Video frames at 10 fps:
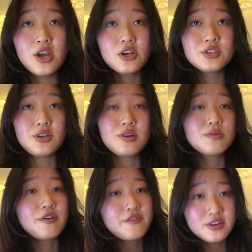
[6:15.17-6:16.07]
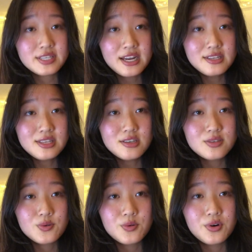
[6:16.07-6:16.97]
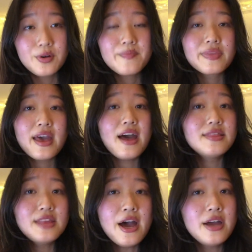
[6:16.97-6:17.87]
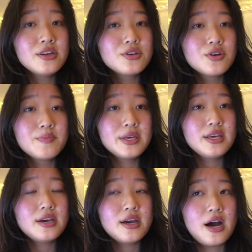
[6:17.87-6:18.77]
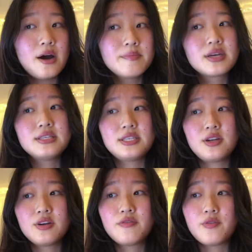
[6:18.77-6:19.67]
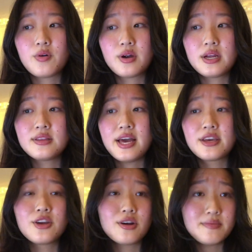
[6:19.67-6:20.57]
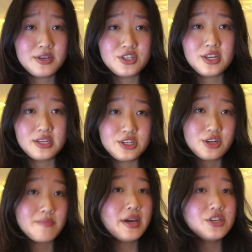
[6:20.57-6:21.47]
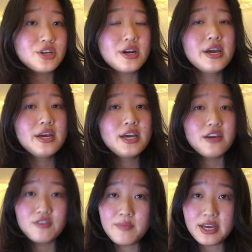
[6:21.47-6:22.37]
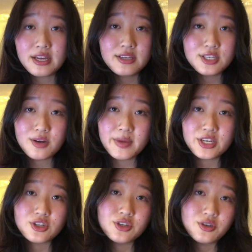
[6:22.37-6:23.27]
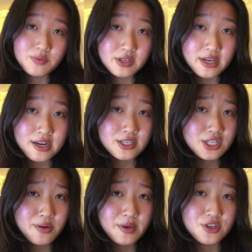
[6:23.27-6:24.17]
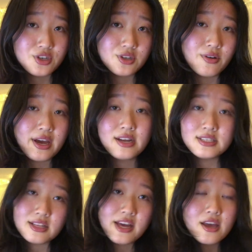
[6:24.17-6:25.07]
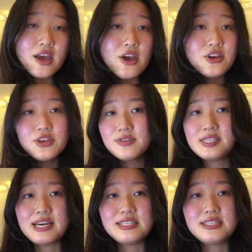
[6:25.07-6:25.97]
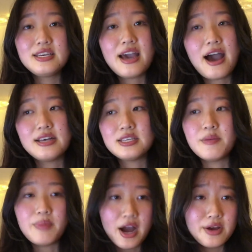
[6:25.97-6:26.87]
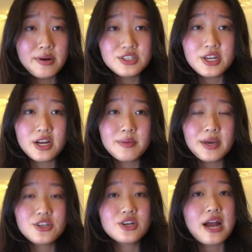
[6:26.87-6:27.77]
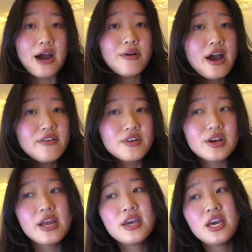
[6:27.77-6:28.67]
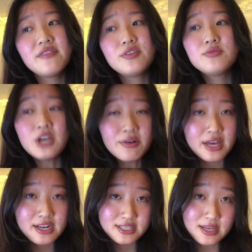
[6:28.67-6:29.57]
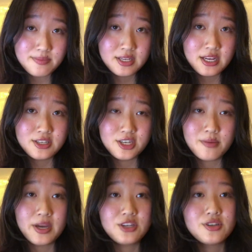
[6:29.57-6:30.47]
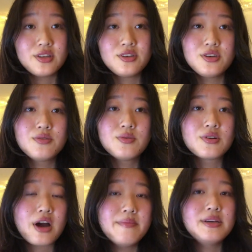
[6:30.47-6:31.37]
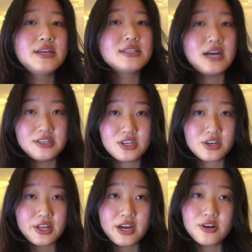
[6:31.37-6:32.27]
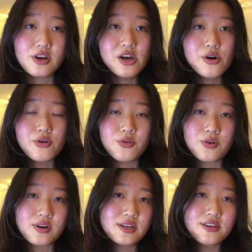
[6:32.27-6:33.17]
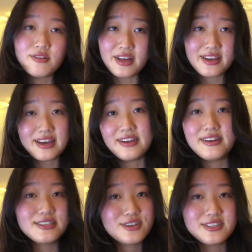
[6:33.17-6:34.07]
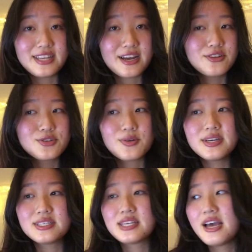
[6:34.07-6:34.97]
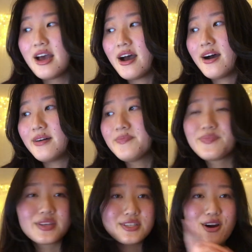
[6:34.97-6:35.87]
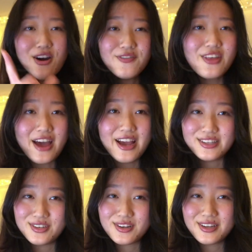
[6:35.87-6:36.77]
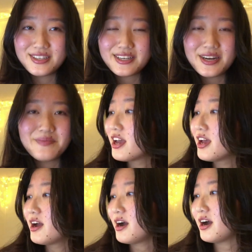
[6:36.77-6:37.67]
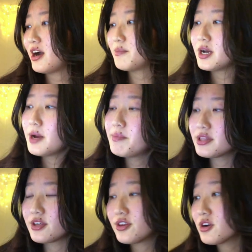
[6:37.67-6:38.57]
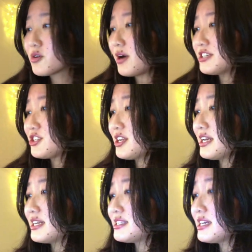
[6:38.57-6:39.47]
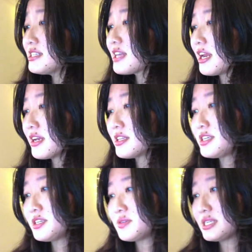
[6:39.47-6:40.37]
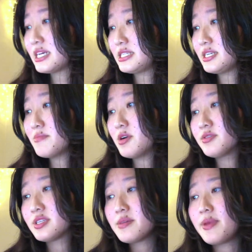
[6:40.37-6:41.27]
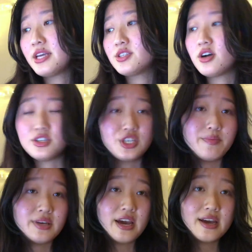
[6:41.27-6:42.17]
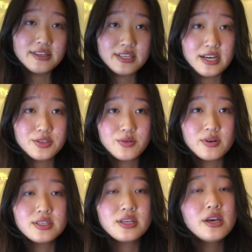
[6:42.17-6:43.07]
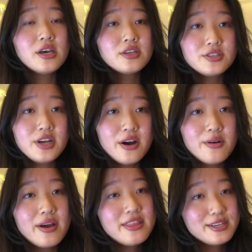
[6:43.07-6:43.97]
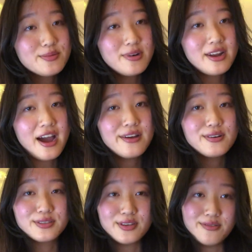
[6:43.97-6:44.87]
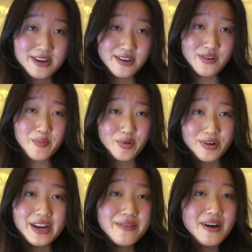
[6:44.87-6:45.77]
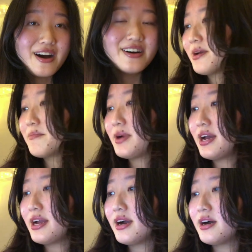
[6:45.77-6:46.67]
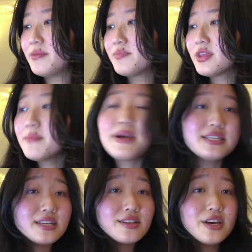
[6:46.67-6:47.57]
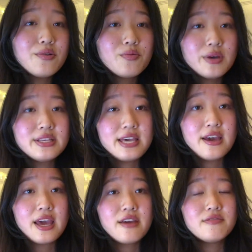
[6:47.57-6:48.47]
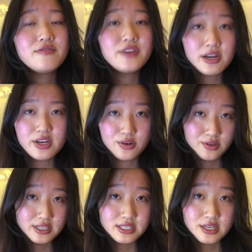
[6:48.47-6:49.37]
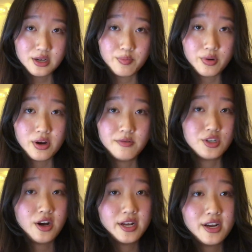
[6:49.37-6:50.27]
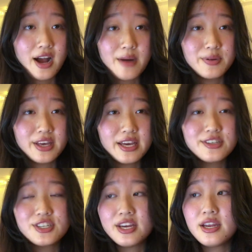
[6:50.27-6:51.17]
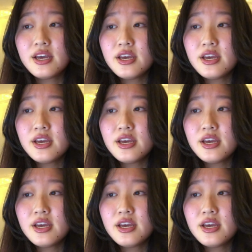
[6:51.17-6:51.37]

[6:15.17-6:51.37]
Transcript: So you will first get into the school and then you'll be um, considered for like your admission into your major. If you make it into your major, you will get into your major. You'll get into like UCSD as a bioengineering major. However, if you don't get accepted into your major, then you will come in as undeclared or you'll like get in as your second choice. Um, so hopefully that answer clears it up. Um, but the third question is, is getting into UCSD mostly based on GPA and test scores? So this one I also know pretty well, but um, basically we take a very holistic approach on your application.